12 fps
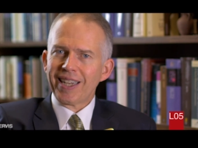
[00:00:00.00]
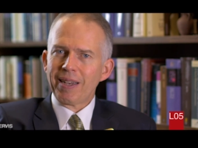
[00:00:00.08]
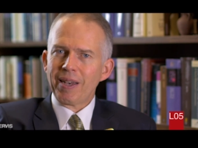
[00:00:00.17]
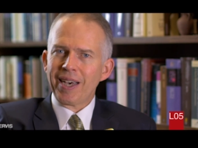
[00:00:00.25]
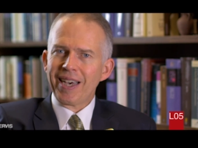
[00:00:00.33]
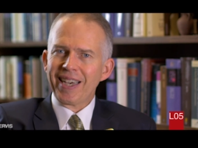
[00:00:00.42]

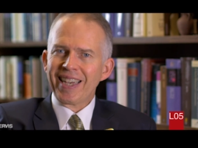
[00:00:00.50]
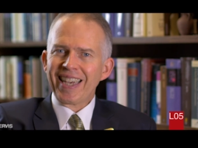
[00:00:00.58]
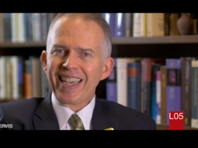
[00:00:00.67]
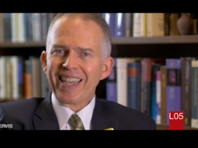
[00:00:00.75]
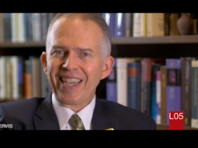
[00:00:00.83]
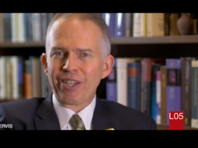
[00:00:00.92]
uh,
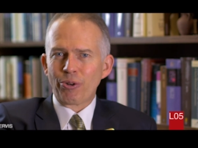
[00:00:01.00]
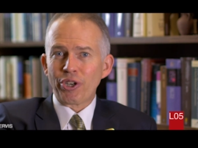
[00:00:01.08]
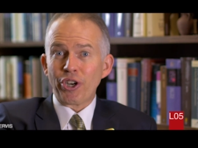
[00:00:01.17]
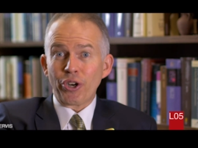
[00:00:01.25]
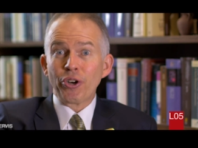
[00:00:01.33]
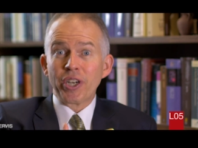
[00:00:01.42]
in
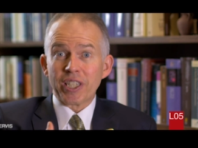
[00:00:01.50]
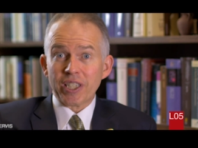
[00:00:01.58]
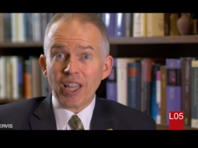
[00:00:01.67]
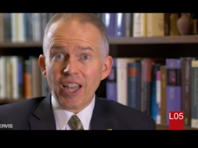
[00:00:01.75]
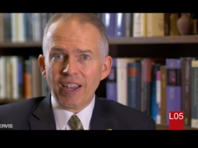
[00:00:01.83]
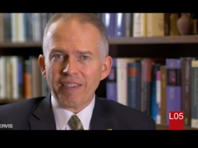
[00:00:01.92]
order to earn His
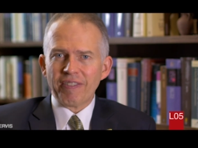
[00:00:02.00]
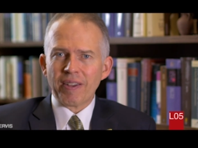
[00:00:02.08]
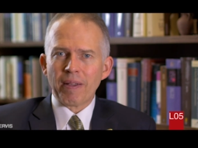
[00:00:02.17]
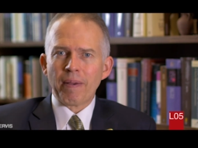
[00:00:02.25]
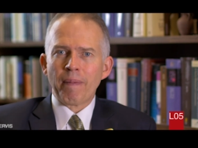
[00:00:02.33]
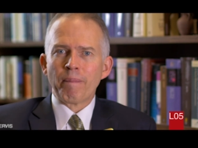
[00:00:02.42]
love,
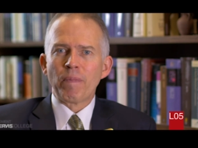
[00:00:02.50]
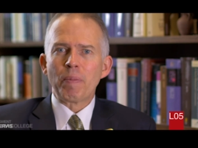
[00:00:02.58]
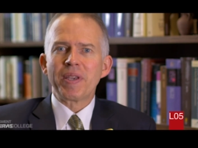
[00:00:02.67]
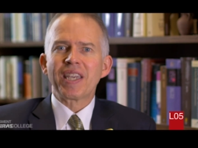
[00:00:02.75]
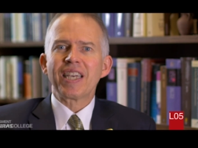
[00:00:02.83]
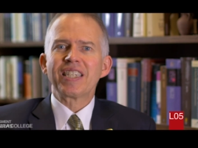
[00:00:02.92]
but
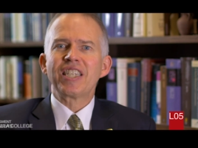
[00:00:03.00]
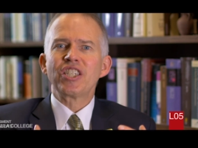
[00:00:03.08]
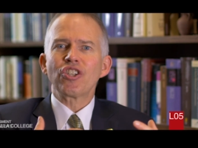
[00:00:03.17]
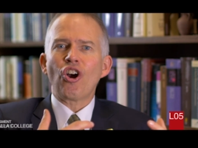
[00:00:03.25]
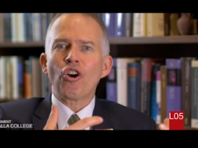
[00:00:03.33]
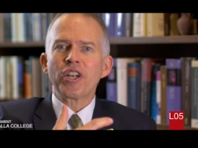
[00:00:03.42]
because
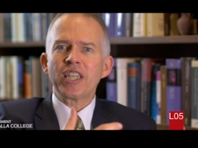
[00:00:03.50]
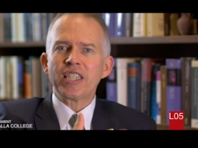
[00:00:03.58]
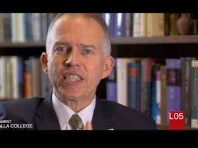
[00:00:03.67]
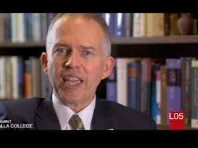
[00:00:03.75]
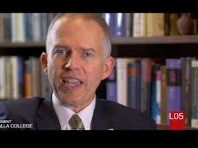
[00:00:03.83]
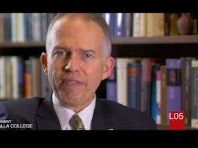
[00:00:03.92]
He's already
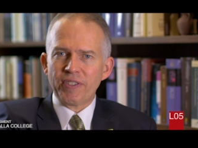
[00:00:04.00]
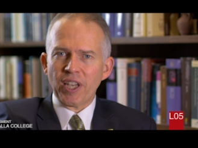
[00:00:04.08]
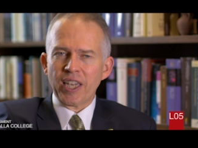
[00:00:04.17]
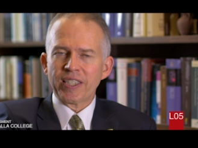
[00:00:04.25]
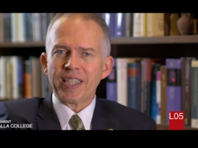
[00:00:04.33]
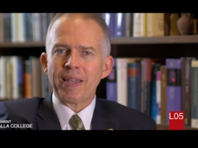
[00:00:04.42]
saved
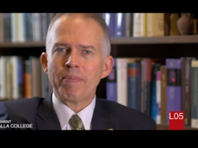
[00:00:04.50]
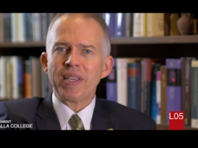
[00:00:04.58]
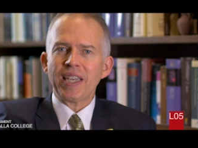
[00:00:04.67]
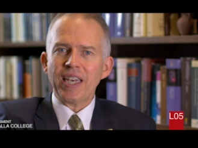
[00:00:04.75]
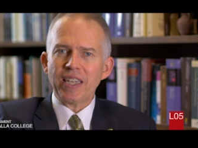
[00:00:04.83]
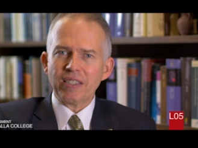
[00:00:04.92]
us. And
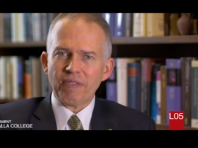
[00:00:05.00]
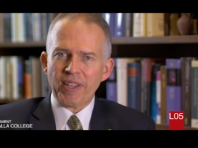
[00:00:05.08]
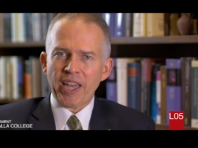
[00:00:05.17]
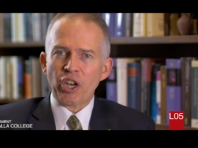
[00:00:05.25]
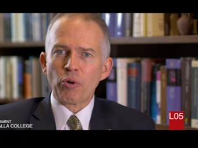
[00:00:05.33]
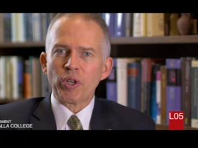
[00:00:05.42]
because of
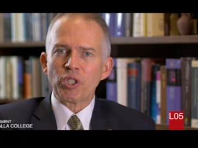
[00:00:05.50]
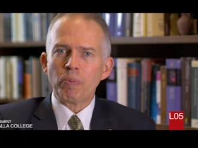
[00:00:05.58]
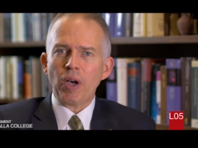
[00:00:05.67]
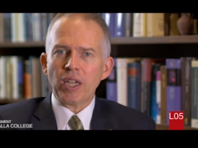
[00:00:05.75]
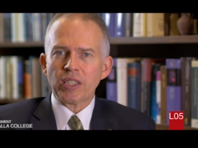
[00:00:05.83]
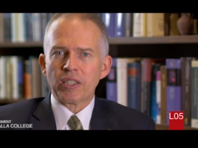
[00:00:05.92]
that, in
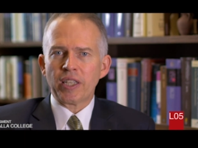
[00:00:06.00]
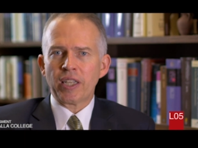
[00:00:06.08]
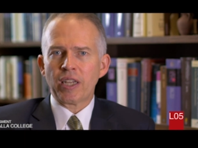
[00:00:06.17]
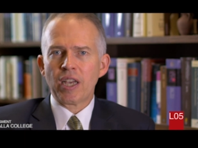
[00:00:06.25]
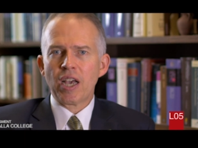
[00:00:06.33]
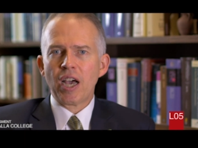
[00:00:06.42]
response,
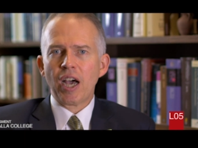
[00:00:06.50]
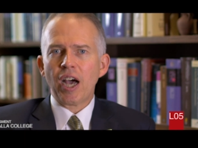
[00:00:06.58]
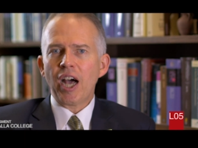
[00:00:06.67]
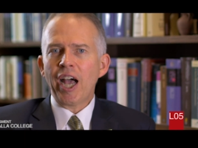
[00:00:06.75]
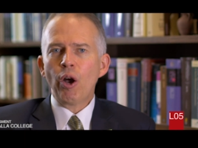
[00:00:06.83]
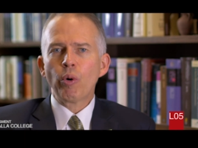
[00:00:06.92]
then,
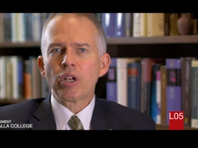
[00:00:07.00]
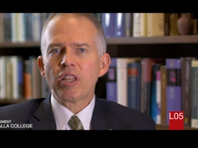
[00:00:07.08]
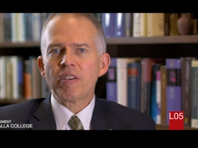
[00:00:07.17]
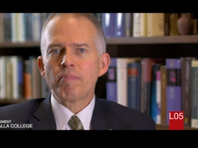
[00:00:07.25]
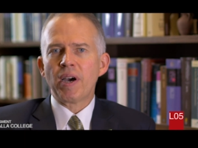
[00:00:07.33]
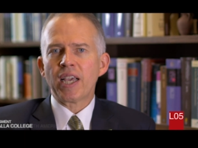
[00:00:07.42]
I want to
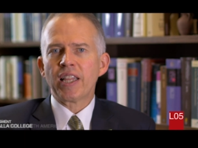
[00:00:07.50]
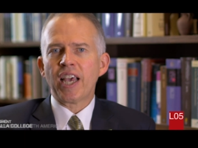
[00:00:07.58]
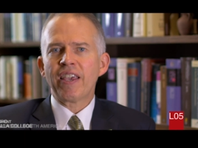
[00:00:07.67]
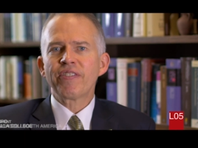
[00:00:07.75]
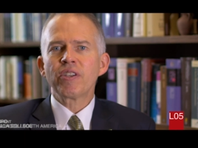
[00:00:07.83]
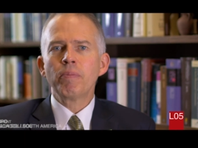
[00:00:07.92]
live my
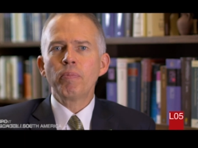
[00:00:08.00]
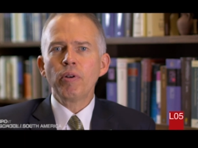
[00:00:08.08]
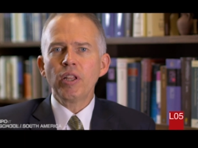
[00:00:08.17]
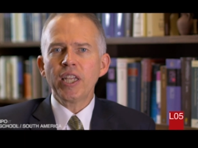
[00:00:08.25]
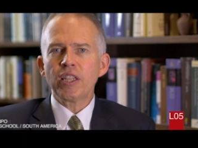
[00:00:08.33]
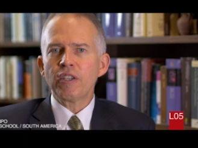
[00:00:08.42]
life
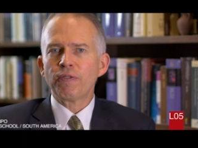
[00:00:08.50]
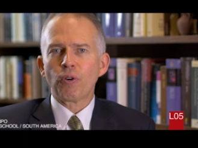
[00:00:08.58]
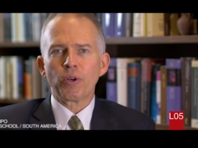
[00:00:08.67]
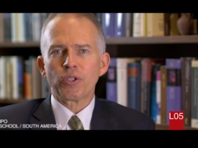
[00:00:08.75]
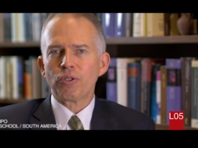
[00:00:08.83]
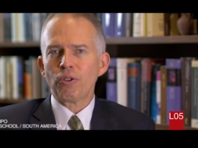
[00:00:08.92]
completely
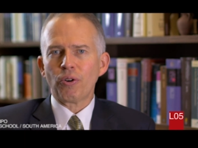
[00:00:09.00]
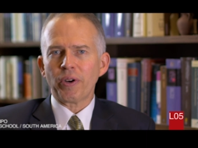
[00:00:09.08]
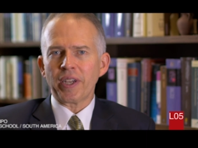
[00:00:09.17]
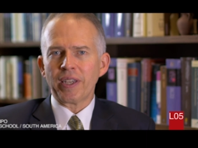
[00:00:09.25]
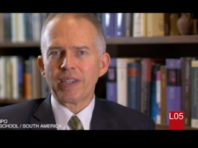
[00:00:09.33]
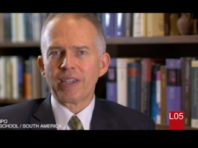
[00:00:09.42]
for His
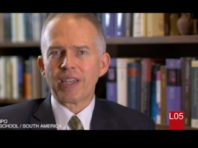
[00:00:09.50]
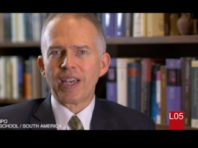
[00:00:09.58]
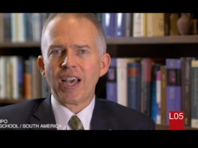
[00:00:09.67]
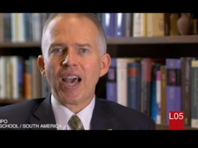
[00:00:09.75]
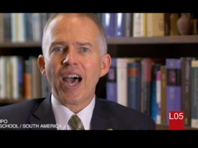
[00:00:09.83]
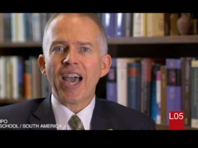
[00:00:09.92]
glory.
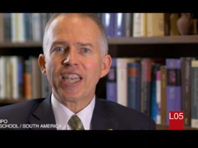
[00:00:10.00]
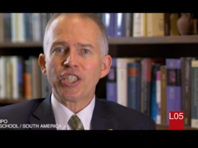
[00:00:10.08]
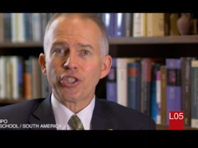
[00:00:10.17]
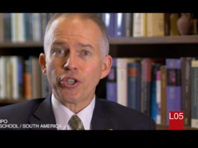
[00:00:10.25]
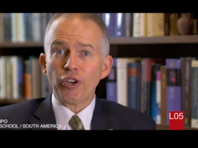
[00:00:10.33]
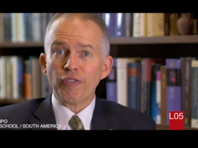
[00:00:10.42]
I
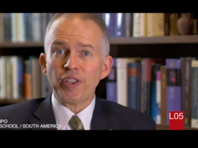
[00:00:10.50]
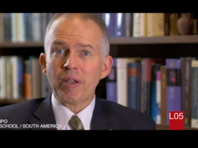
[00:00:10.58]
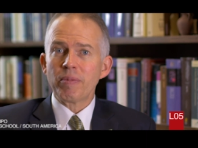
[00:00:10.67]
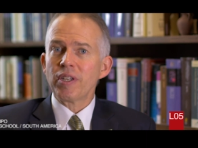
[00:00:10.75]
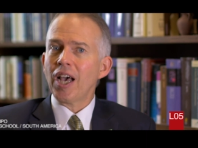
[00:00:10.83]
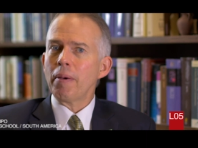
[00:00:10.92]
serve
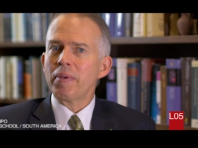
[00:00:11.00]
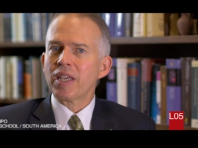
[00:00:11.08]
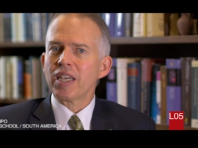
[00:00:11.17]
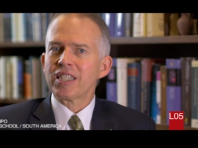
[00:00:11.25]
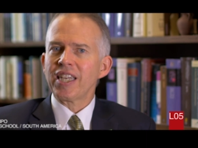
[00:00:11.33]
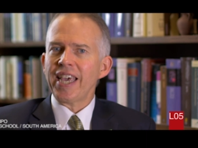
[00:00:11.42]
Him not
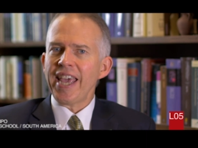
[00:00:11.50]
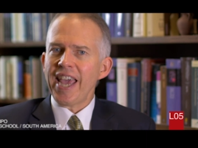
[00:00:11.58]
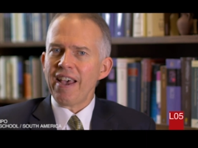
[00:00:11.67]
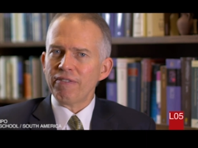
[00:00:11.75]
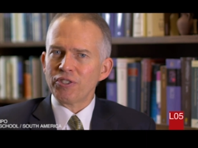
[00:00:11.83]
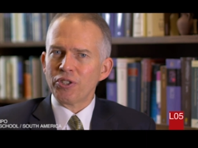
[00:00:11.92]
because I
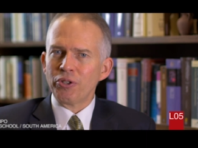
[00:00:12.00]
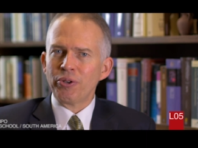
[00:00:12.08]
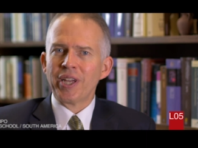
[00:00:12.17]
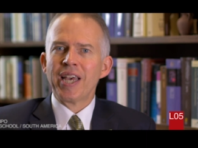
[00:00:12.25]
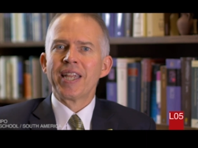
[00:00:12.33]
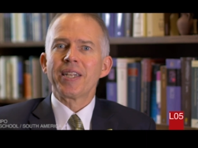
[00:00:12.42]
have
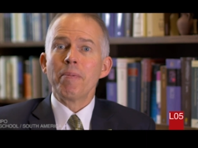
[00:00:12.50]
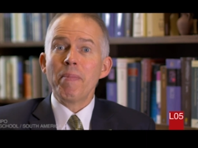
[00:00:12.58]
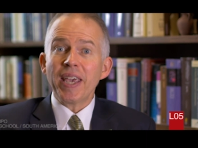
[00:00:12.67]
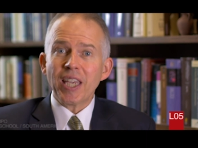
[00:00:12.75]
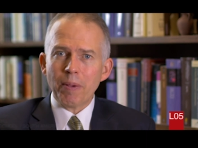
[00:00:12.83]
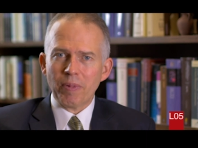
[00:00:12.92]
to to
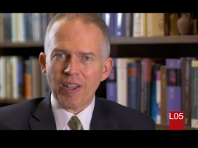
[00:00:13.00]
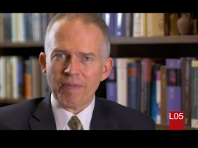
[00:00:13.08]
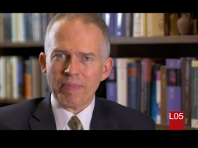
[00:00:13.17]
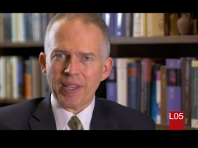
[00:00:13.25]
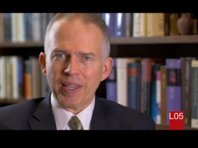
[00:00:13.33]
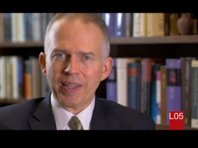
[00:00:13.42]
make Him
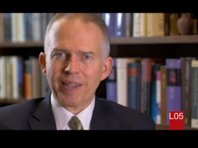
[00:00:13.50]
love me,